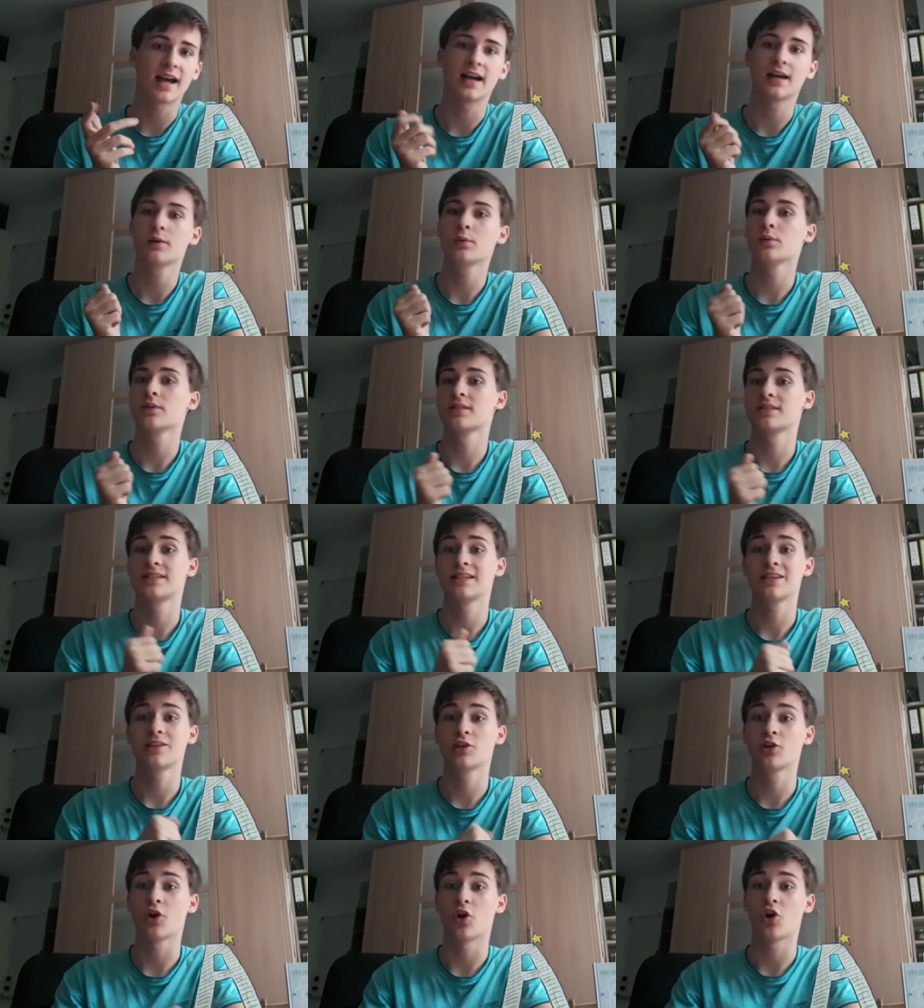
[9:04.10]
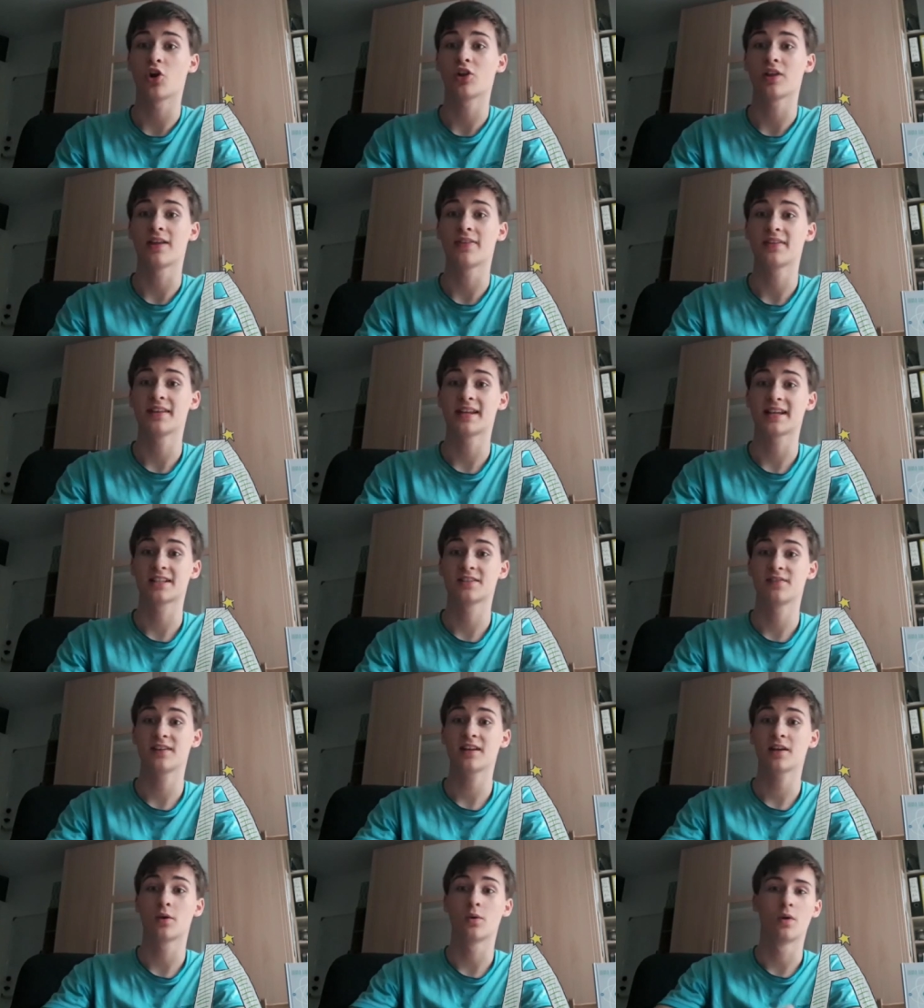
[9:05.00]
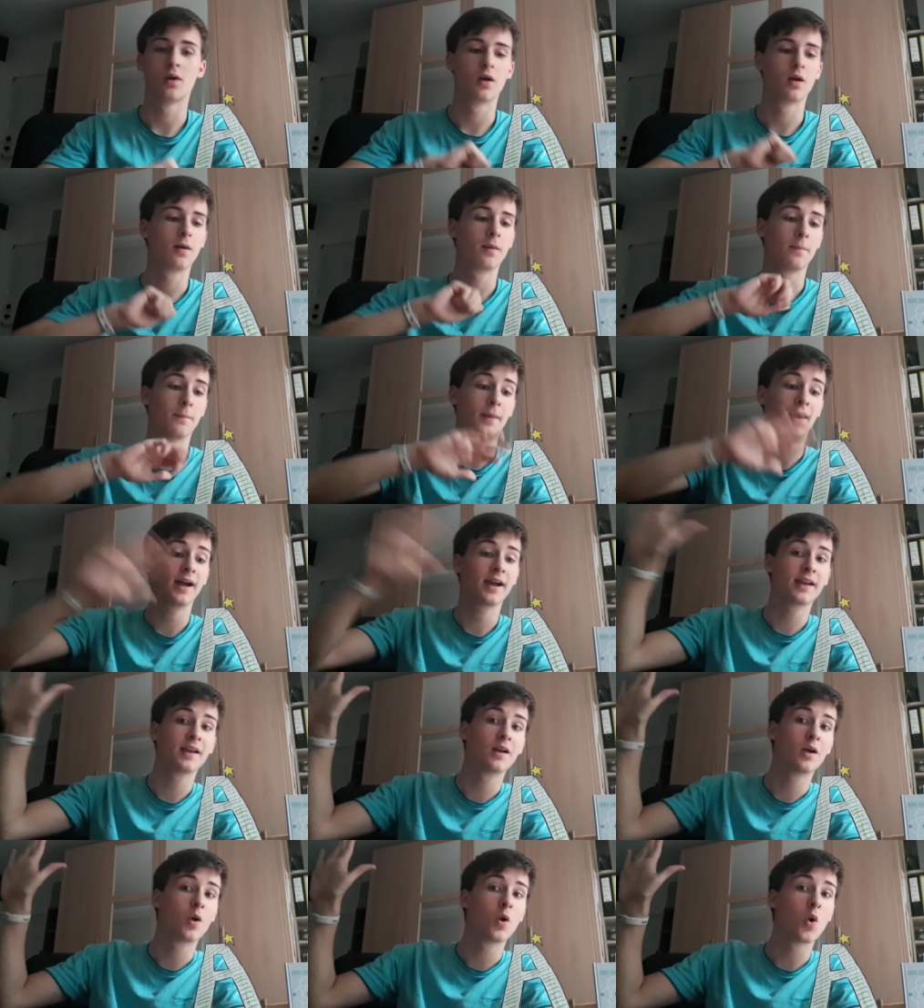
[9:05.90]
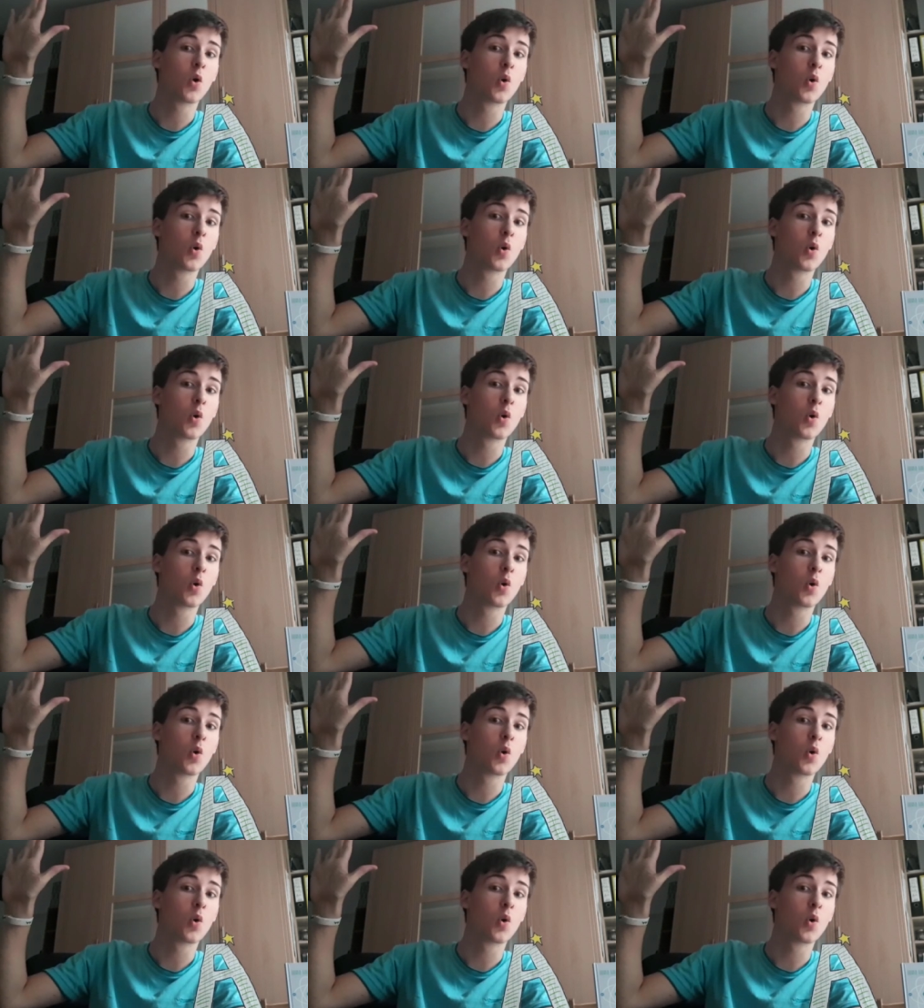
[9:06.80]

I will see you all in the next video. Bye!